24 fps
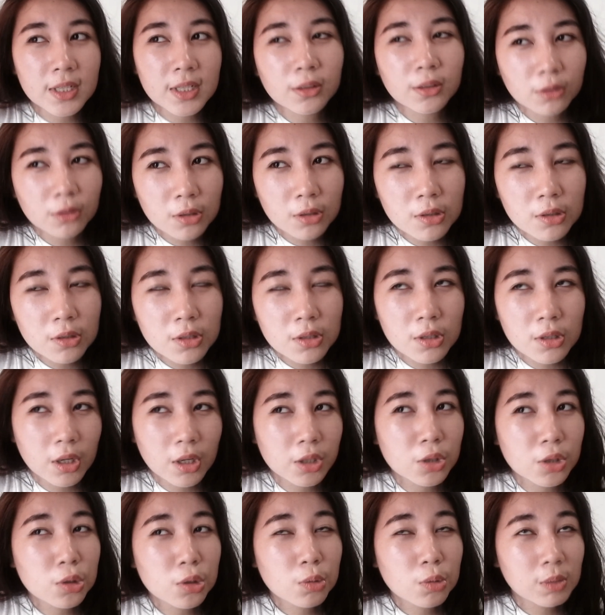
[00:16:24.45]
centers
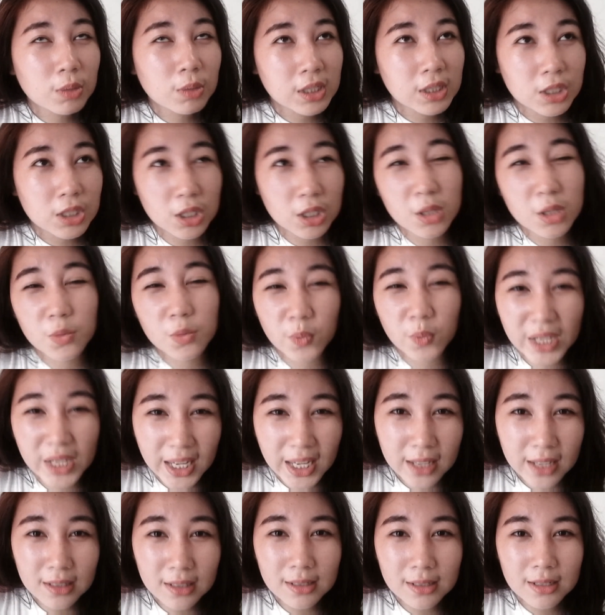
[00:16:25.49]
are usually just
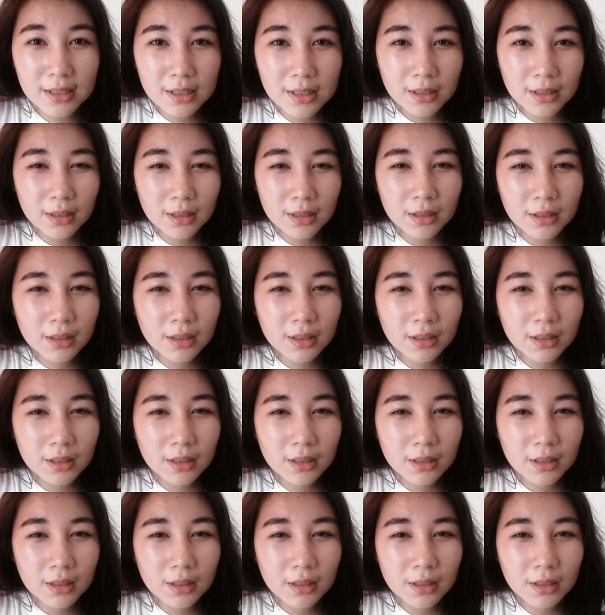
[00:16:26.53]
weekends.